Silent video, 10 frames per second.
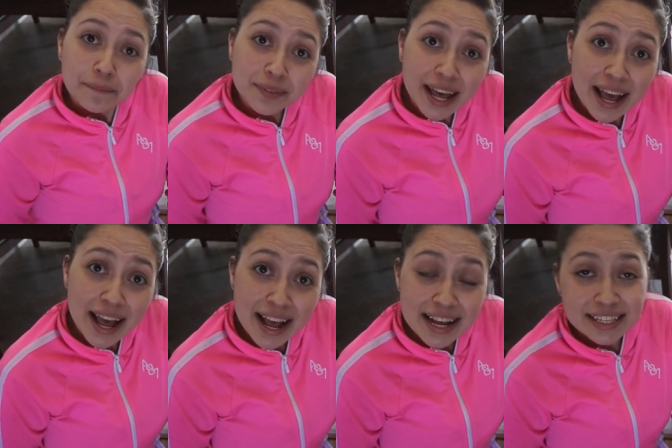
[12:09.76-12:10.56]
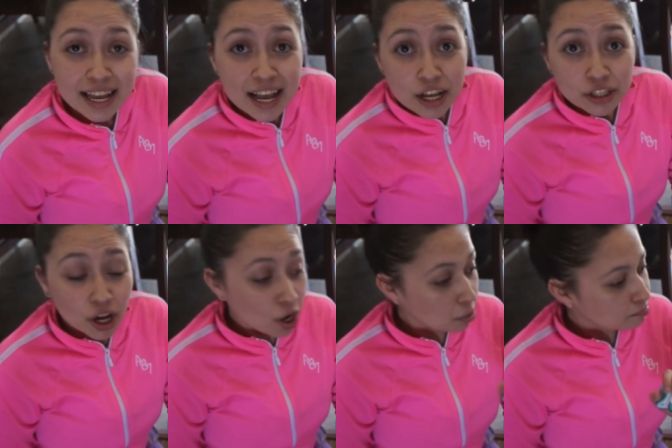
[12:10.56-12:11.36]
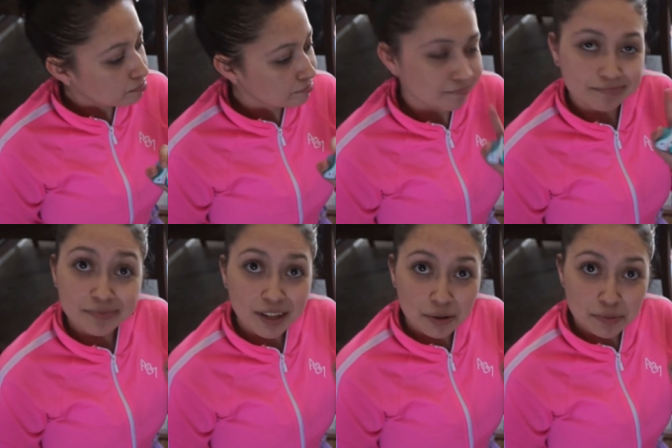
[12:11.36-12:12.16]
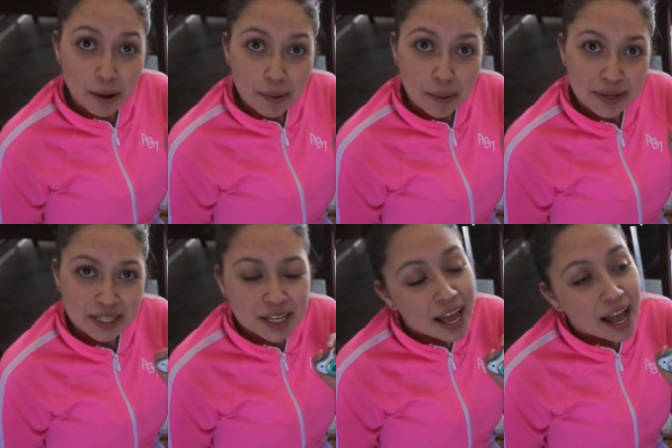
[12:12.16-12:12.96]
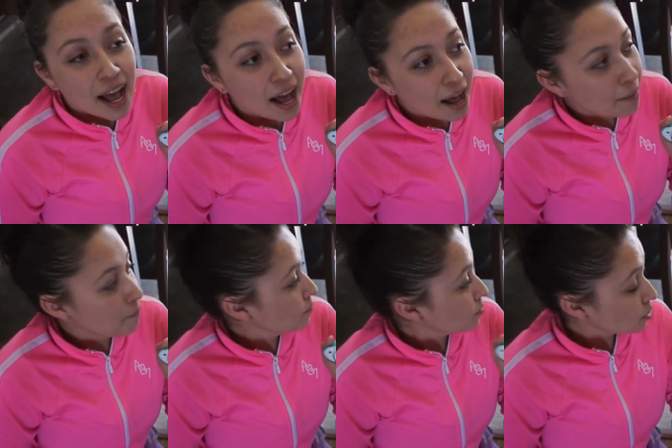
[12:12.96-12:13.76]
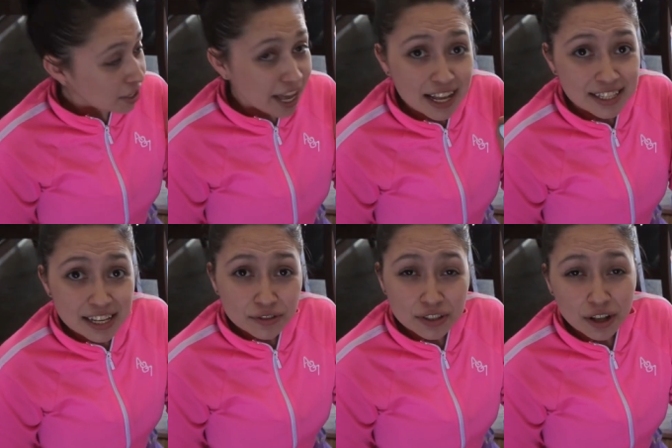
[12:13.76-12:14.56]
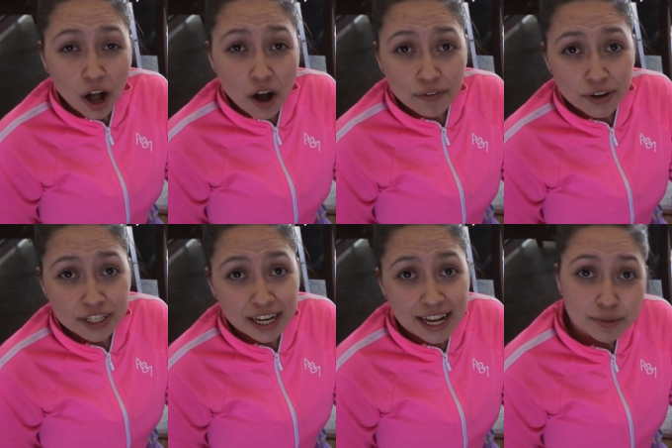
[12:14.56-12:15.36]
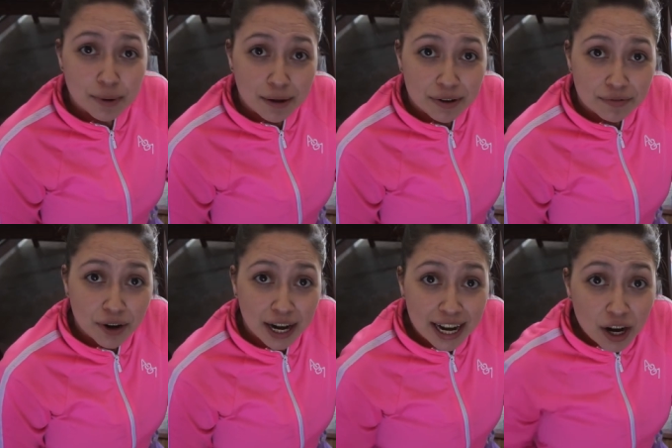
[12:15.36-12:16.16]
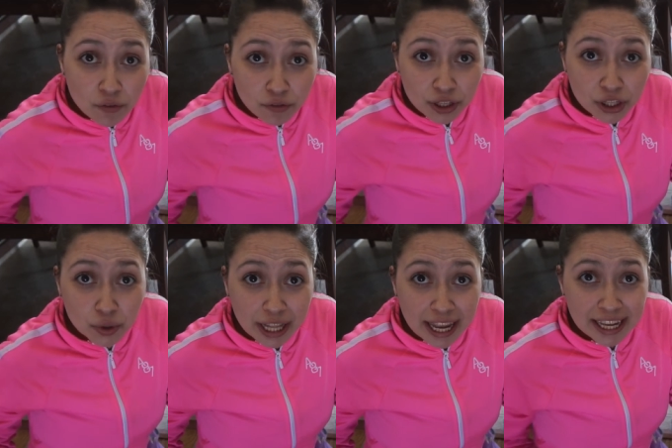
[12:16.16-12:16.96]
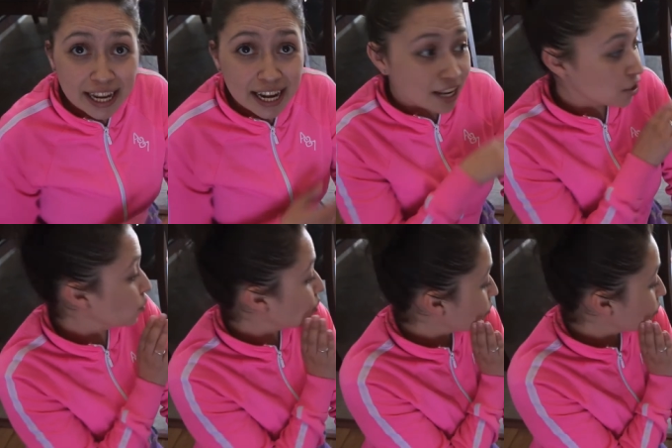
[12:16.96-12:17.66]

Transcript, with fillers: Yay! So, that was my puppies. Um, so yeah, that's all for today's Baby Friday. Hopefully you like it and you